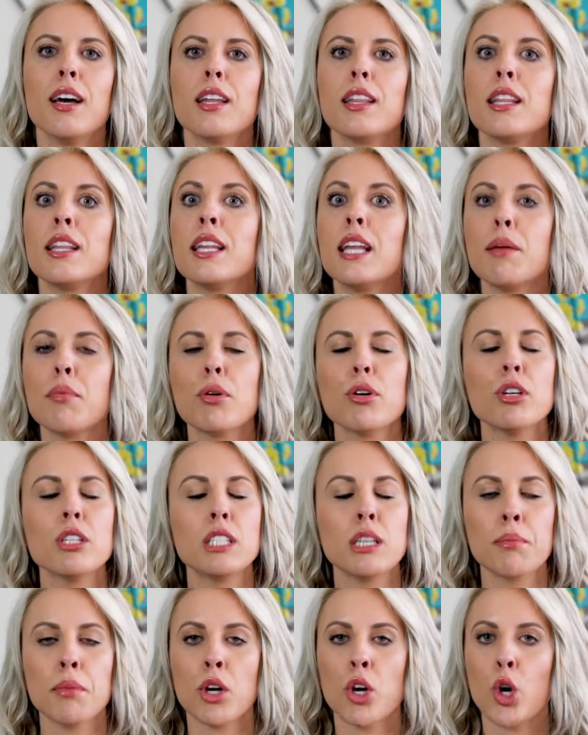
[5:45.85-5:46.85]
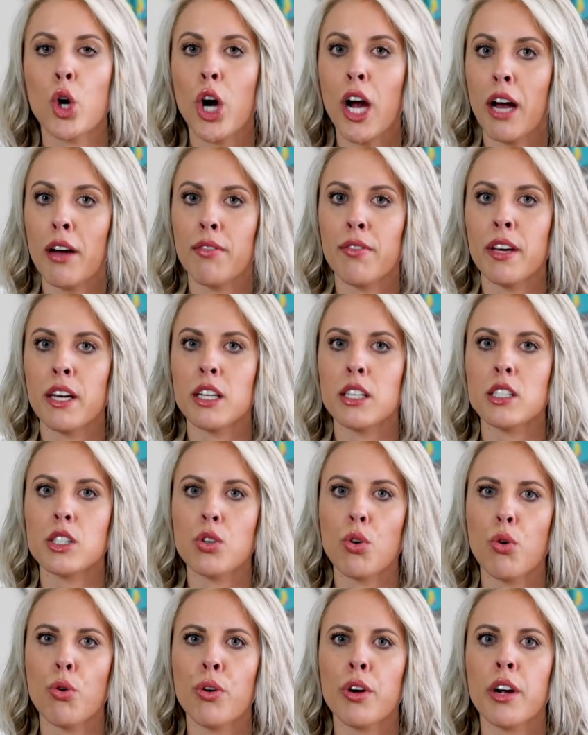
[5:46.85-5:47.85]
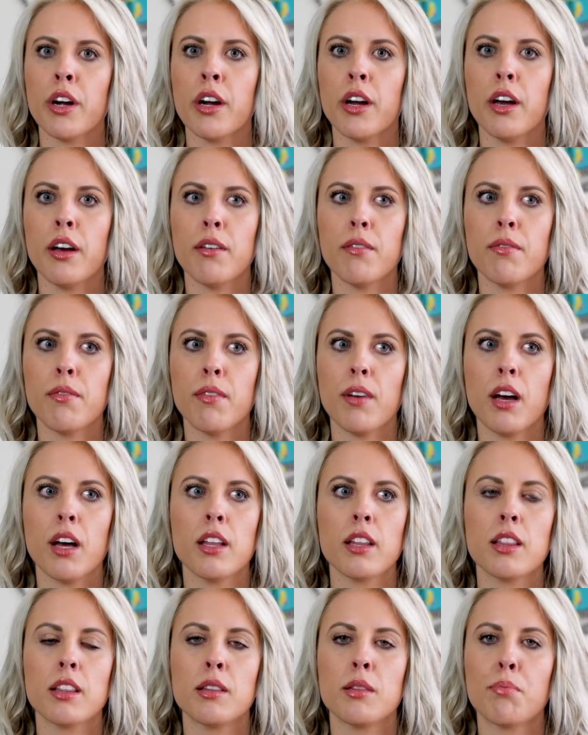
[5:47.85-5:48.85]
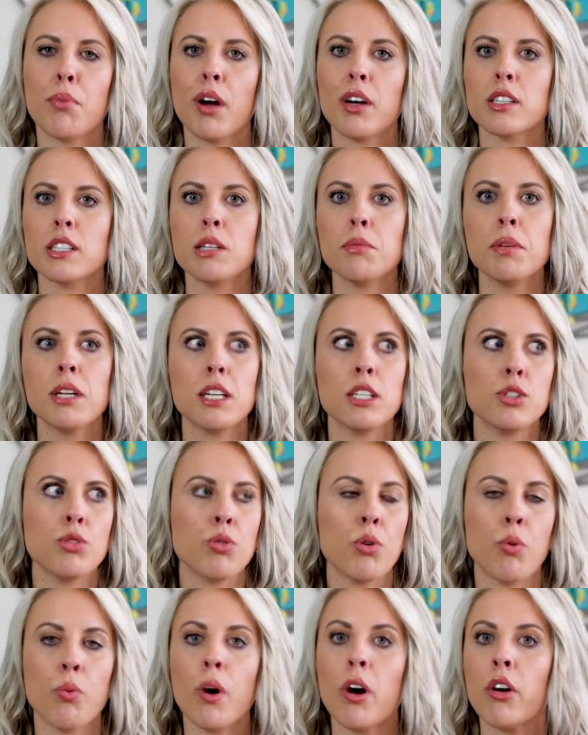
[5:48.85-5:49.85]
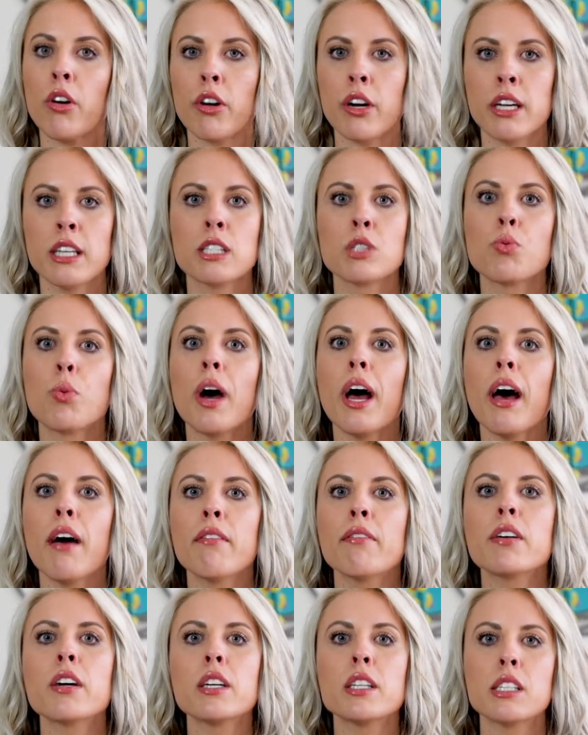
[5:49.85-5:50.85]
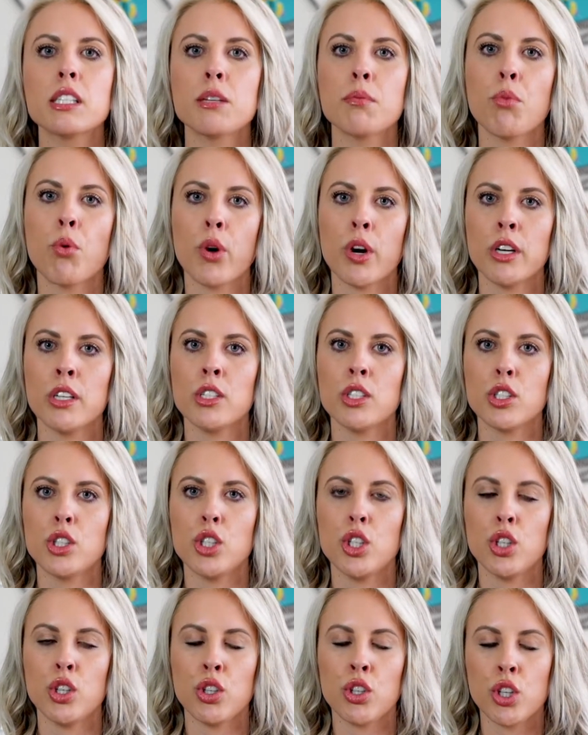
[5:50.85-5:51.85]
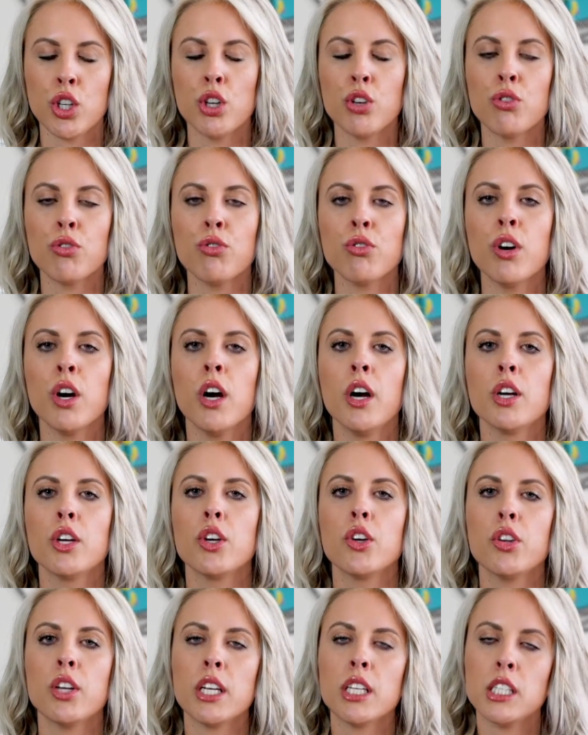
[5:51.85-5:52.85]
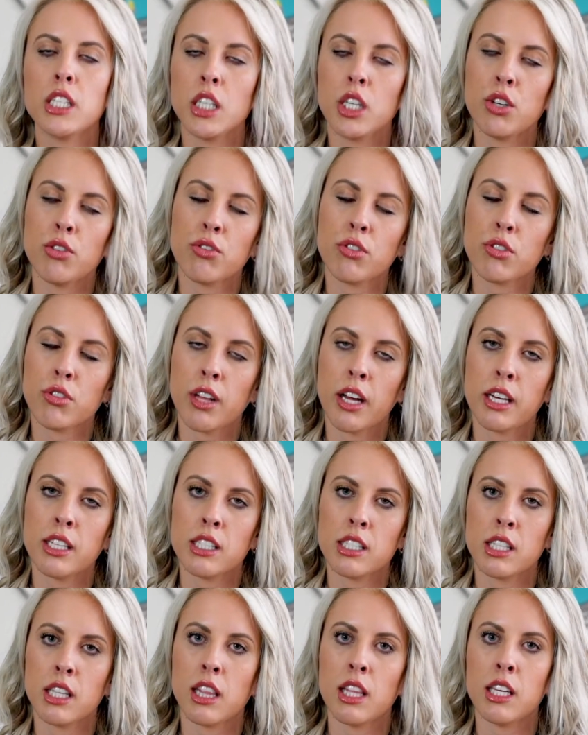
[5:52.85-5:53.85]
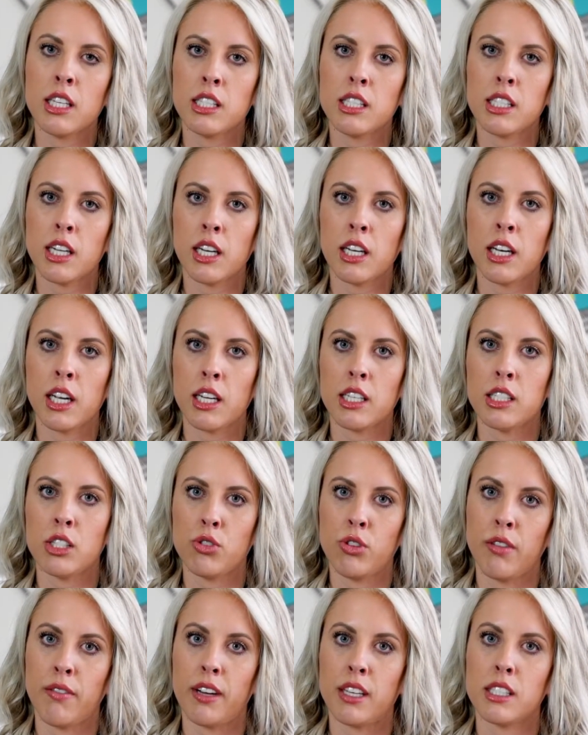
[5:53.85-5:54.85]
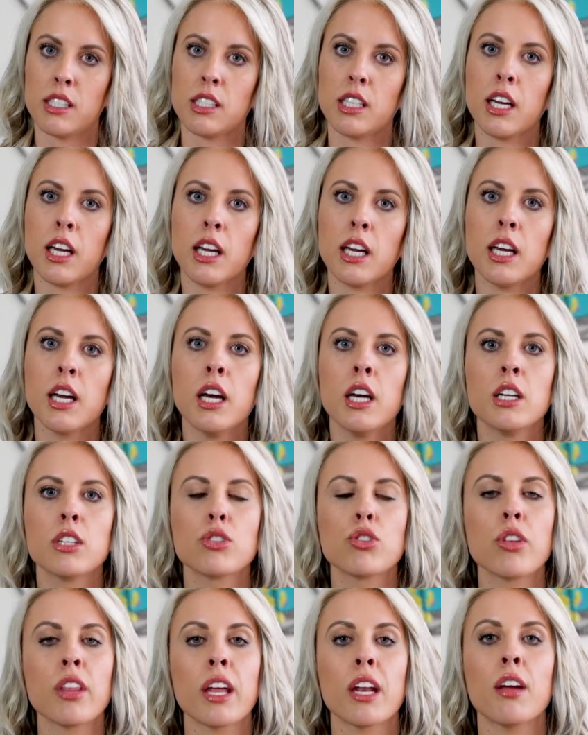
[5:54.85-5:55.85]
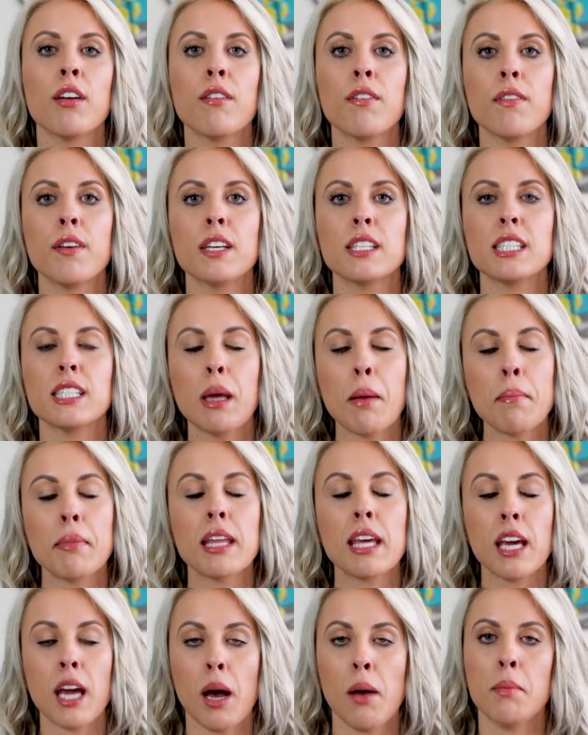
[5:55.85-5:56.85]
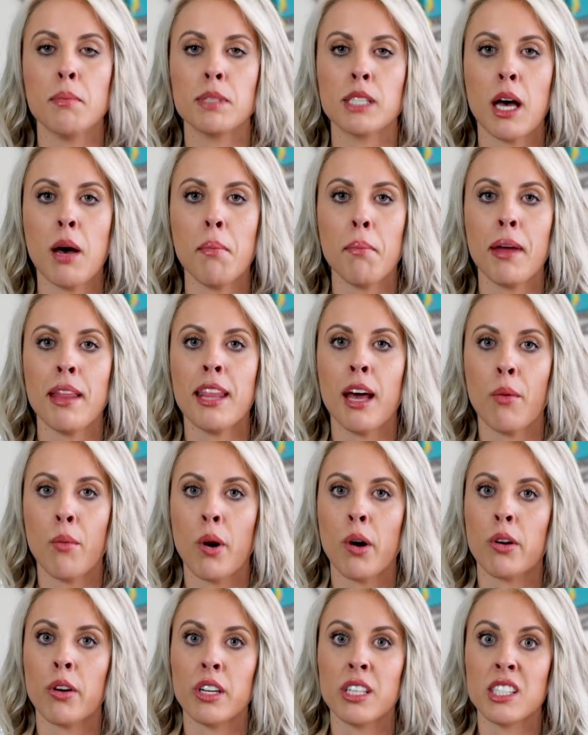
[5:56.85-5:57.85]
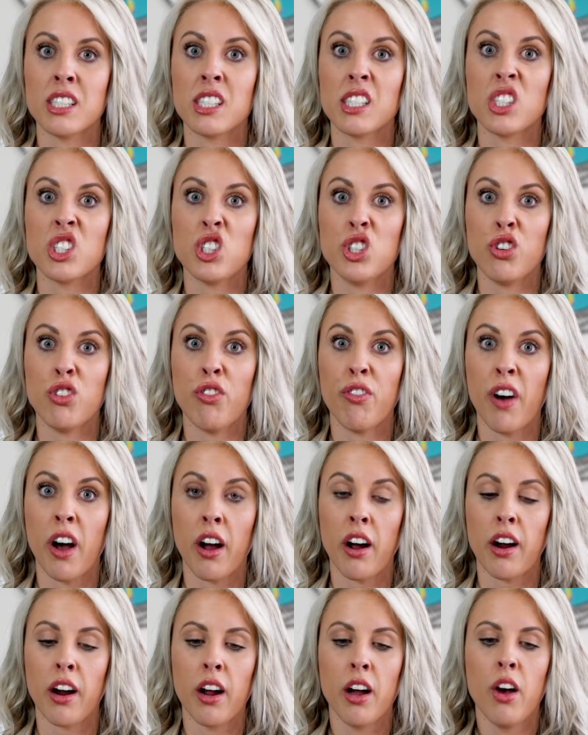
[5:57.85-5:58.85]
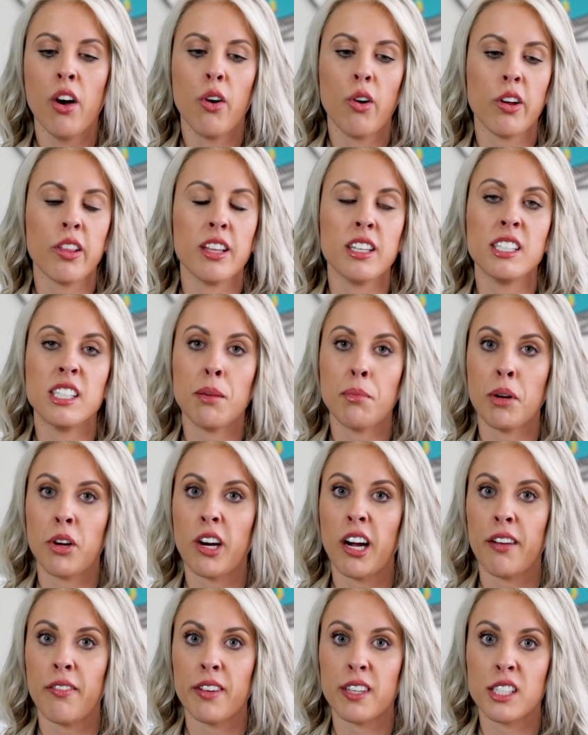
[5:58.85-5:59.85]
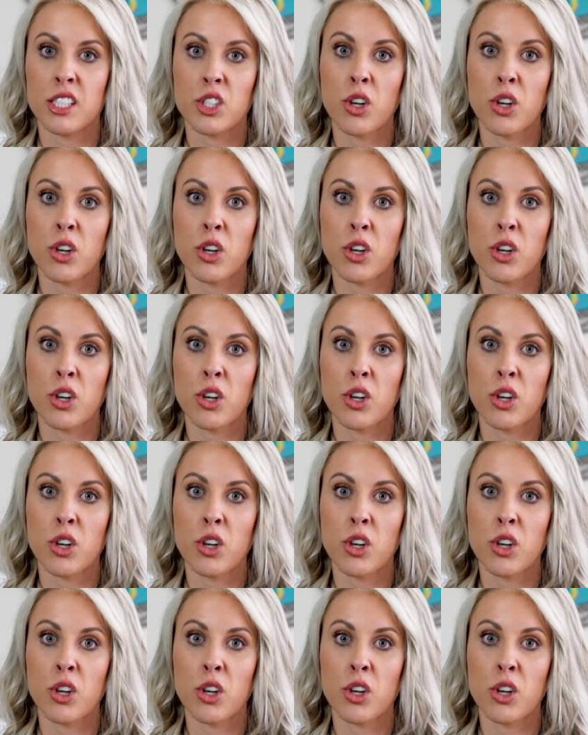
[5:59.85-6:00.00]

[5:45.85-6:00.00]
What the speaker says: neighborhood demographics, or proximity to a Walgreens, whatever is important to you, you need to utilize these 10 days to investigate, so that if something comes up and that Walgreens is too far, or the demographics